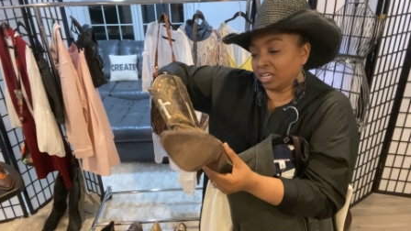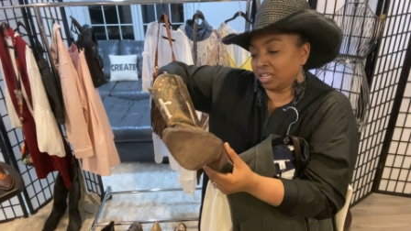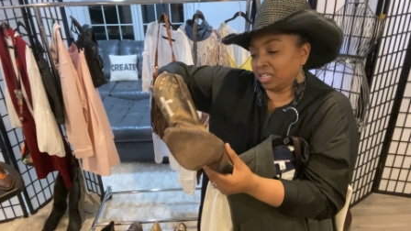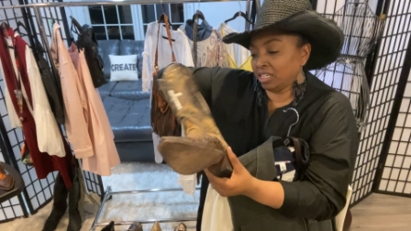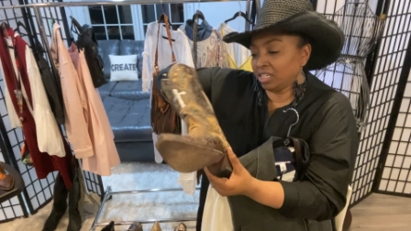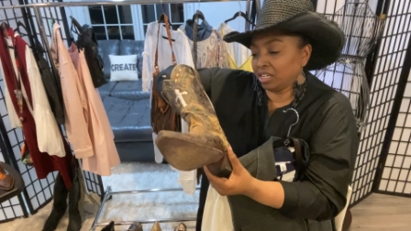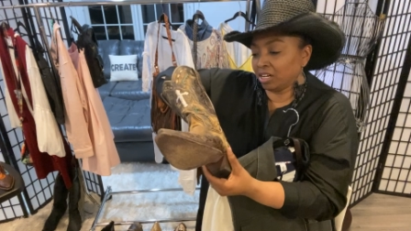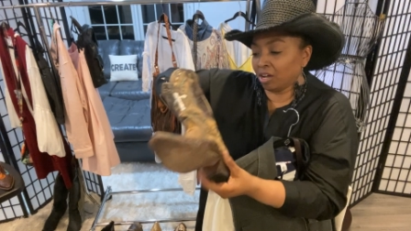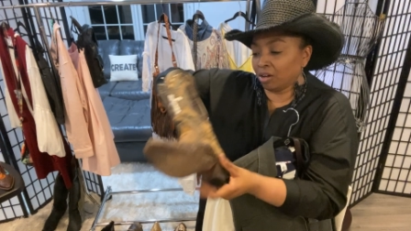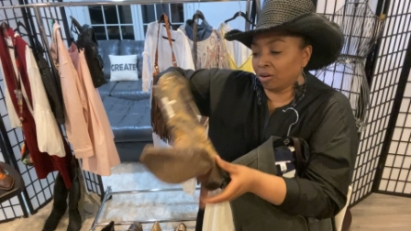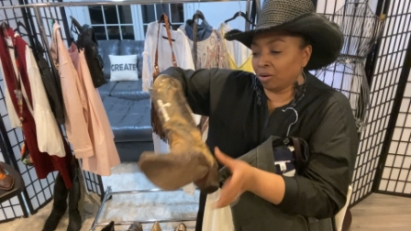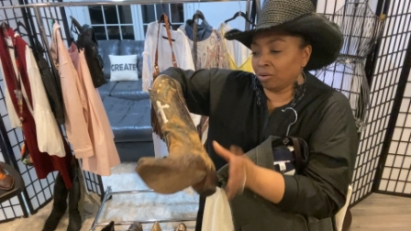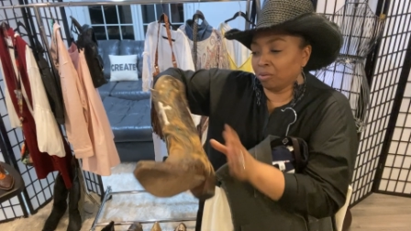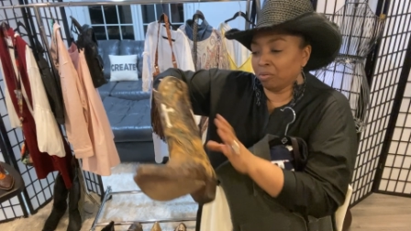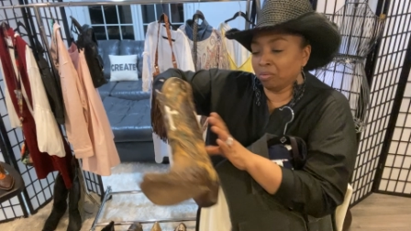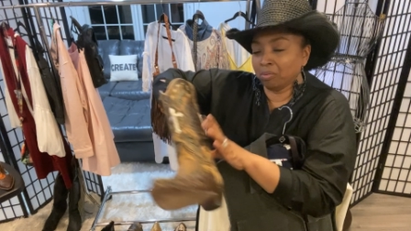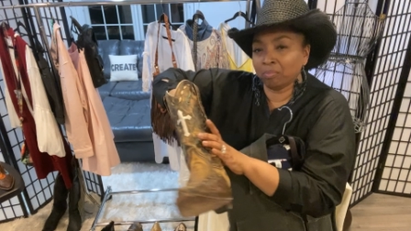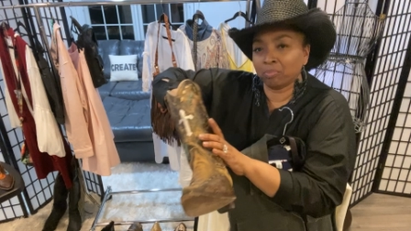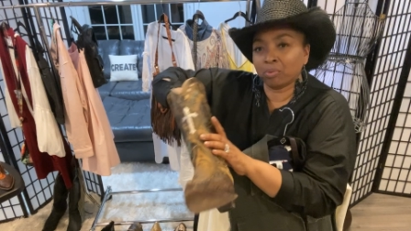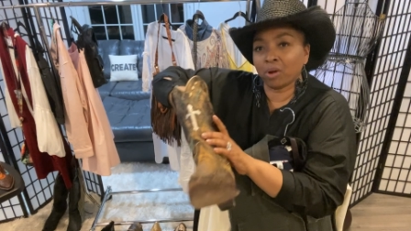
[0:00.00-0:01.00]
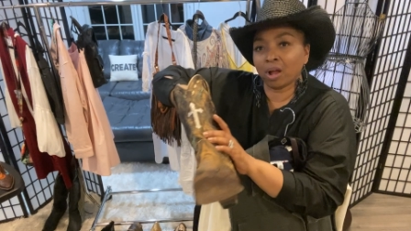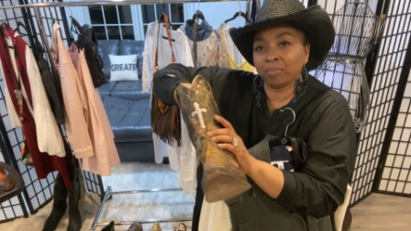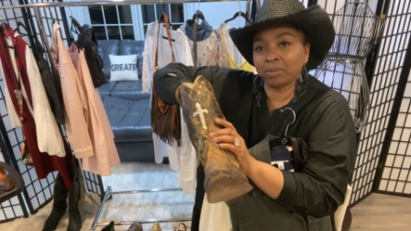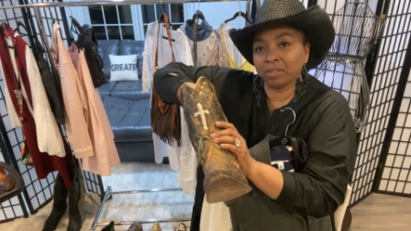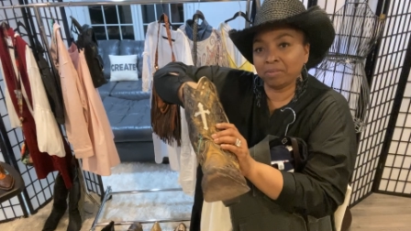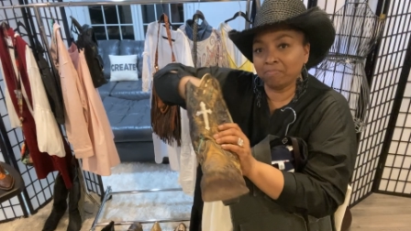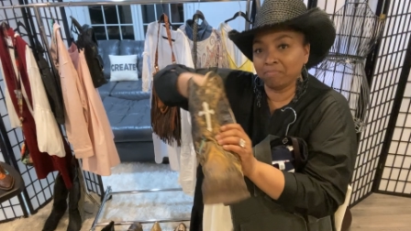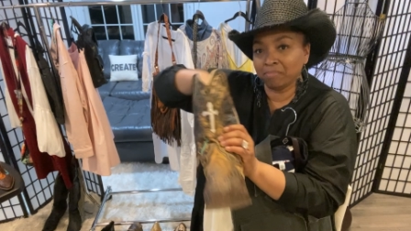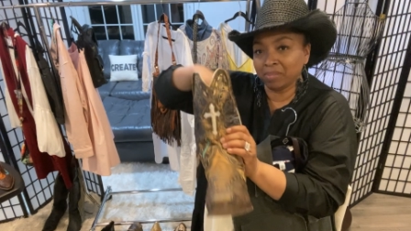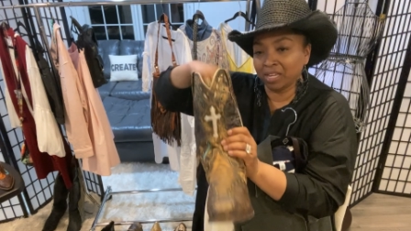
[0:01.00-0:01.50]
you know, probably
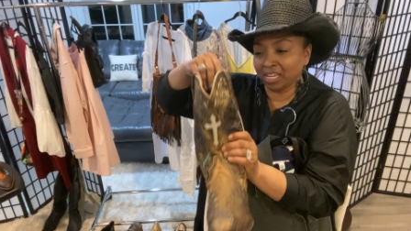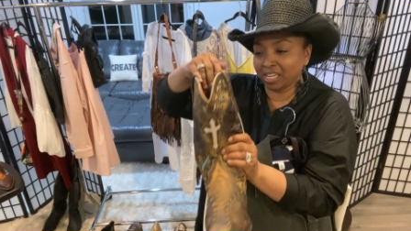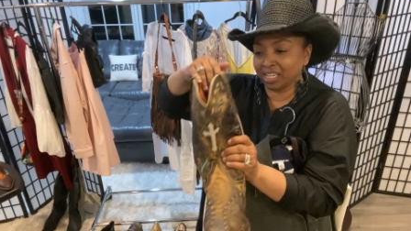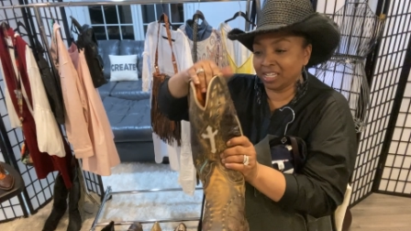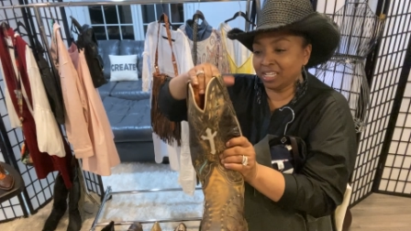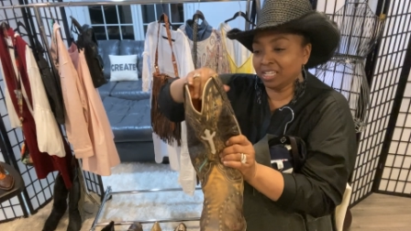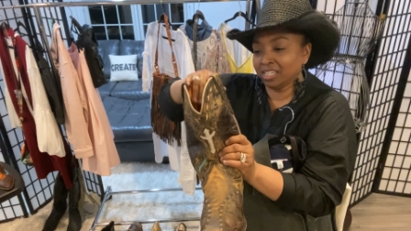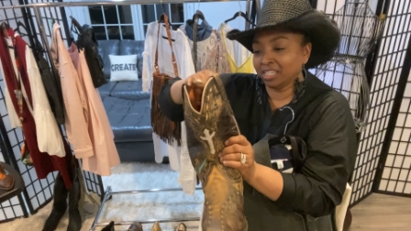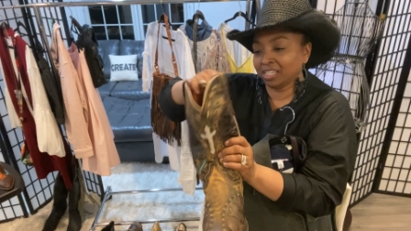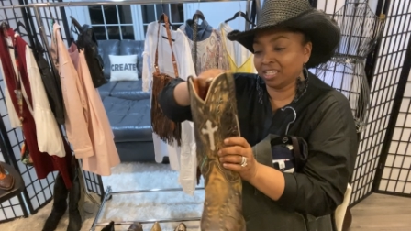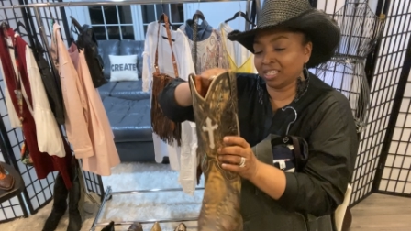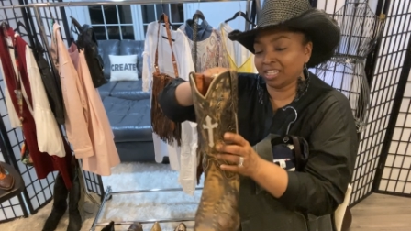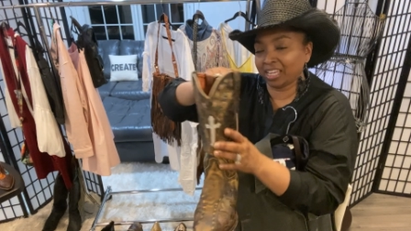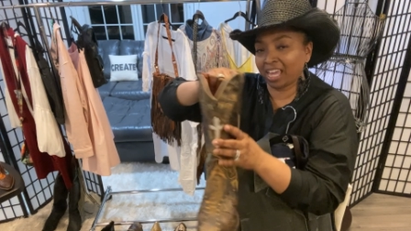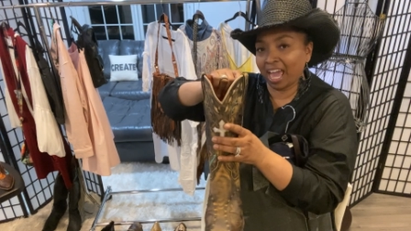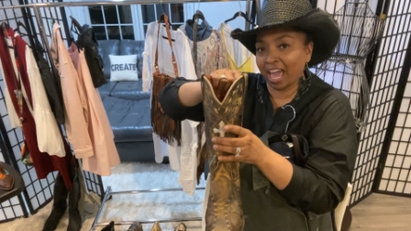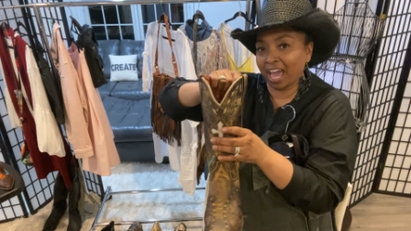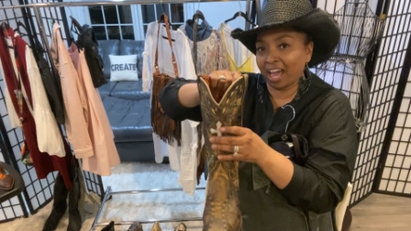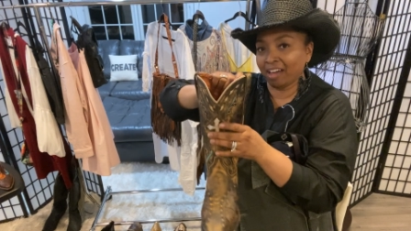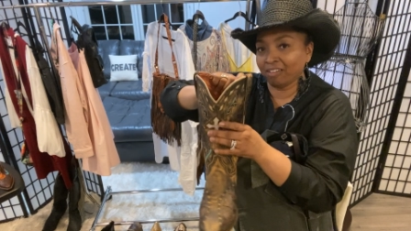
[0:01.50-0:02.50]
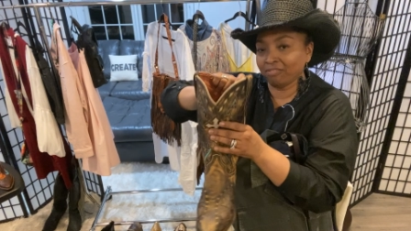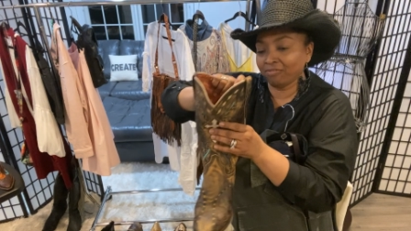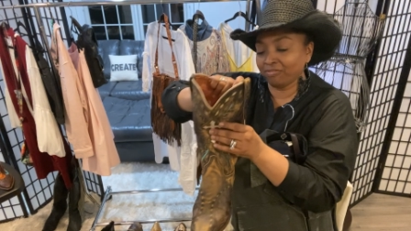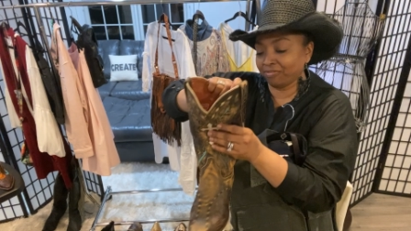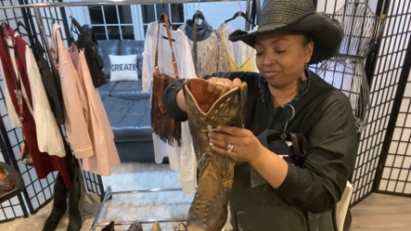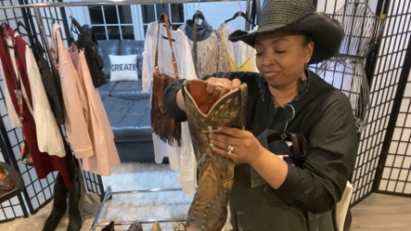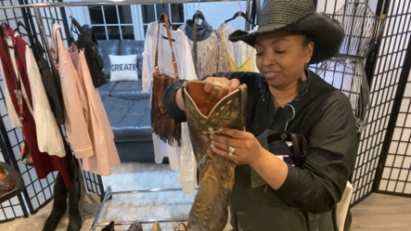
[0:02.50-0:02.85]
mid-calf,